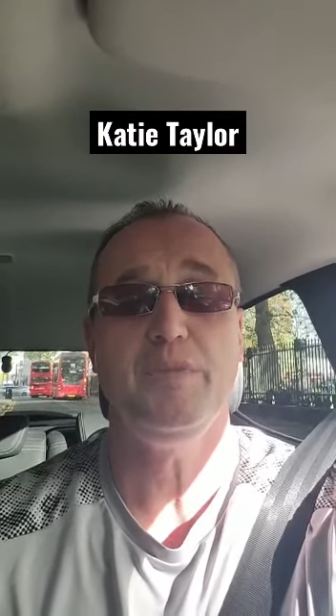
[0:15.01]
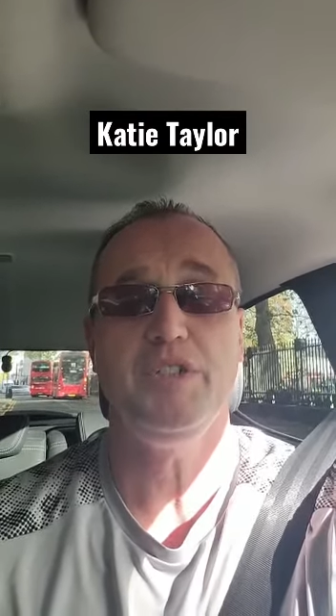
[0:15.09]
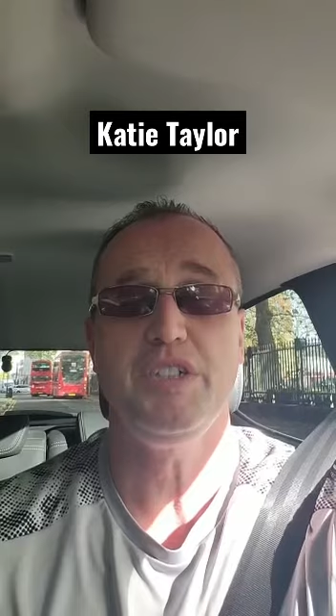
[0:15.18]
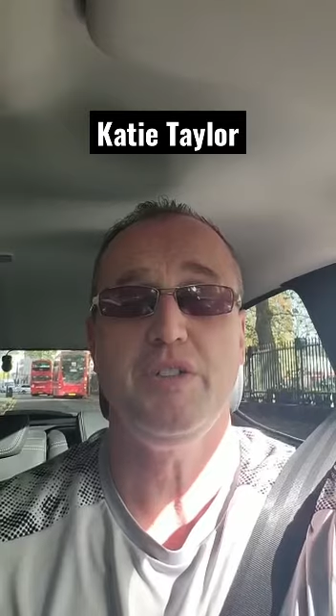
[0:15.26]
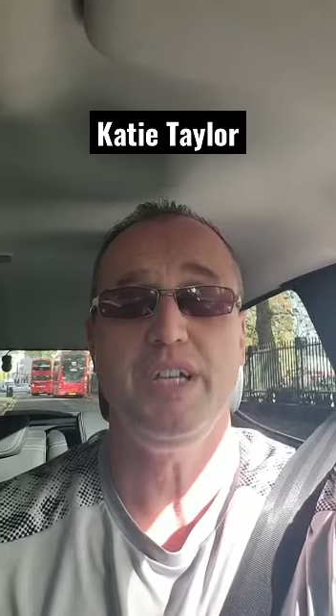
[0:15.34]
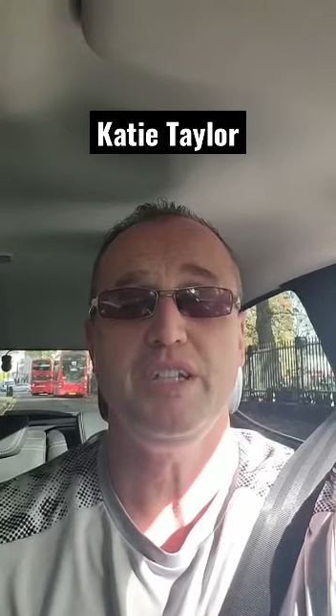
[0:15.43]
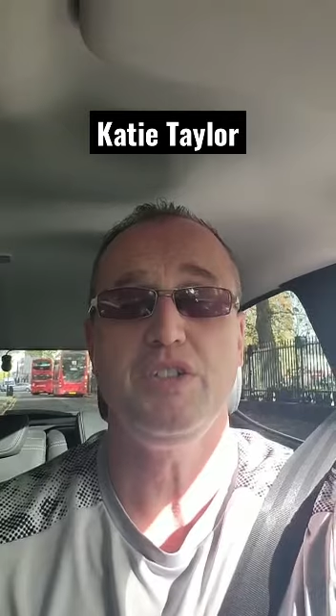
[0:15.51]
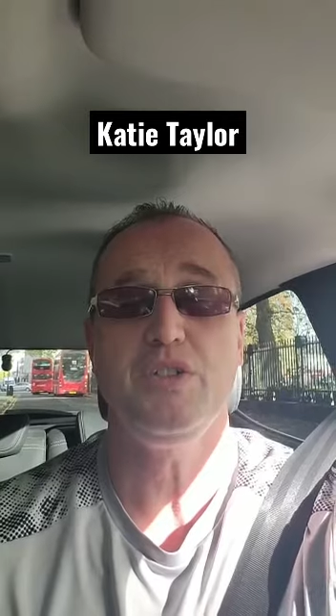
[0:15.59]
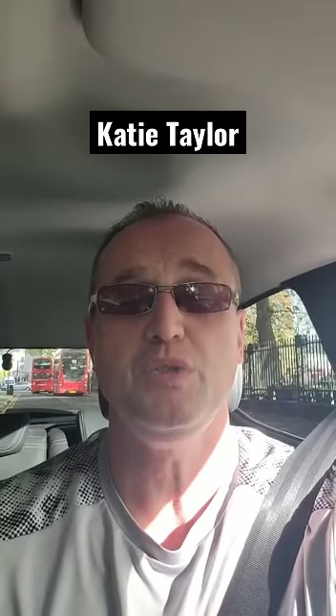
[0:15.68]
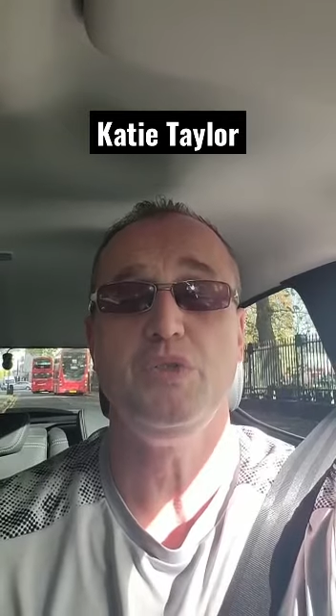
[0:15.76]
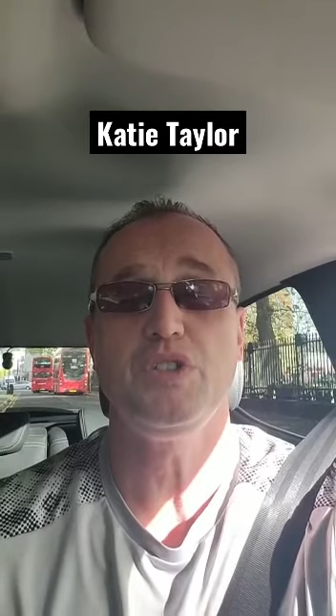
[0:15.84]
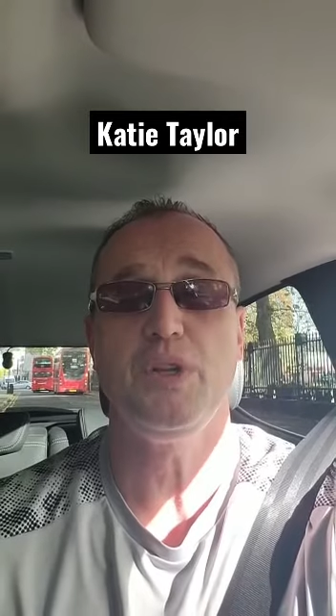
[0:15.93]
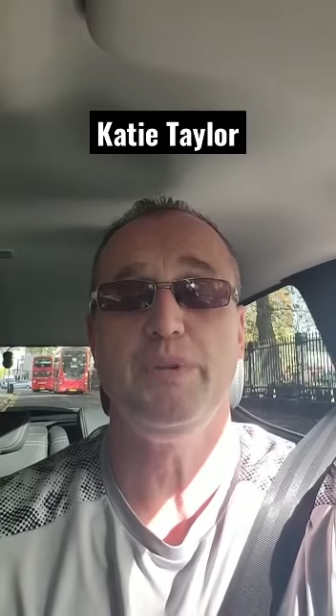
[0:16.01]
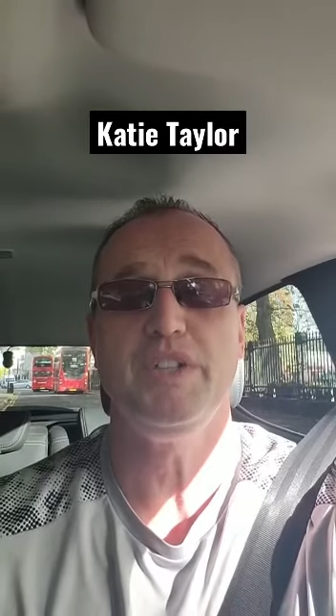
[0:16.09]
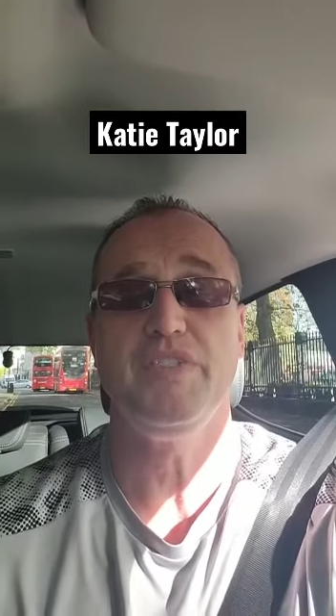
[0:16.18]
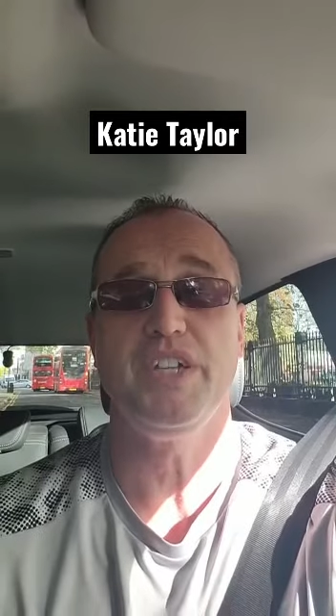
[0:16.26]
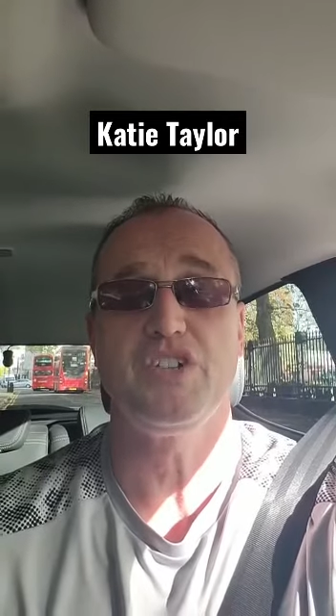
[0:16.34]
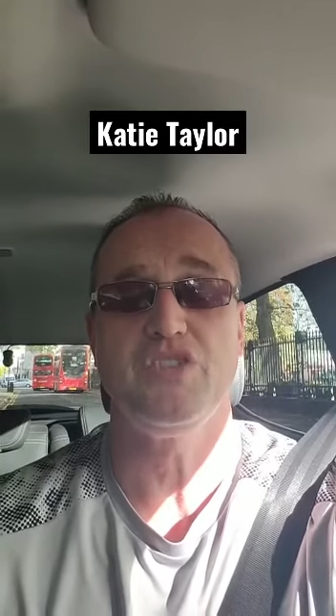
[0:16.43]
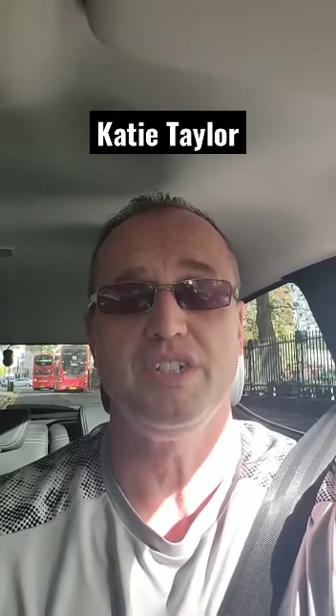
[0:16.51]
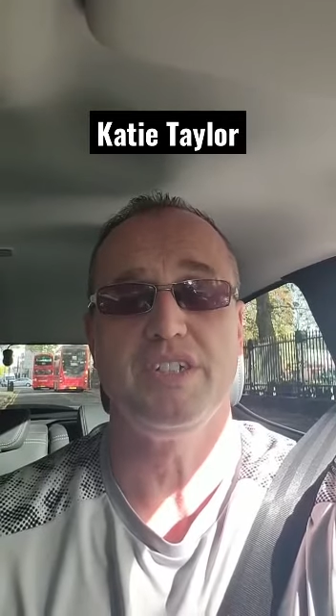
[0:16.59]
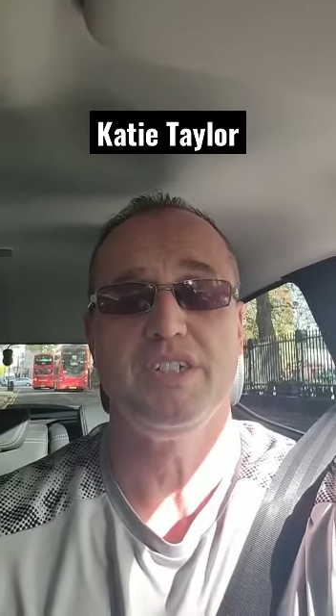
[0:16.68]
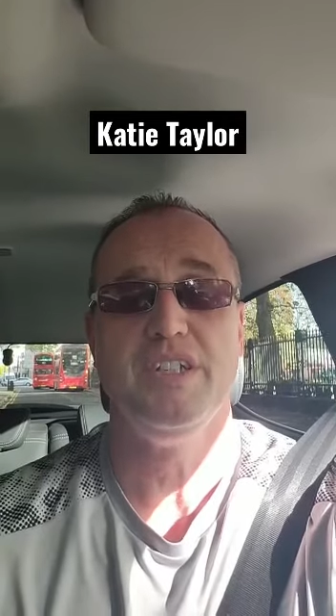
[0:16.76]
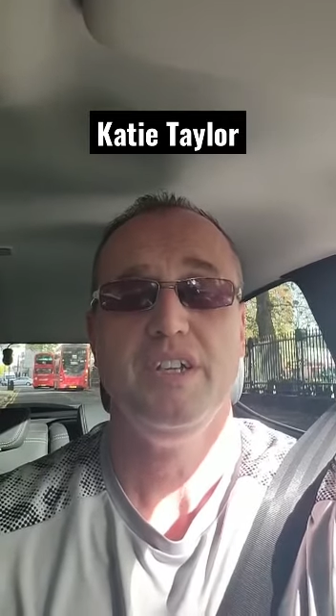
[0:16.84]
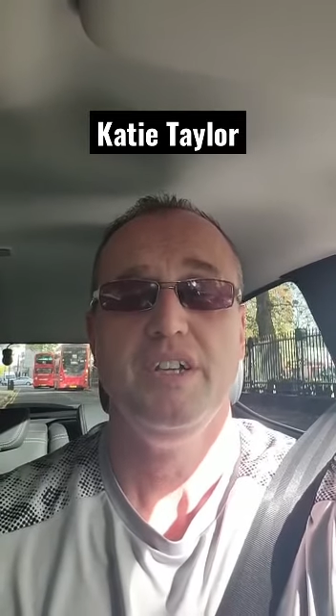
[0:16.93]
but she only had two stoppage victories.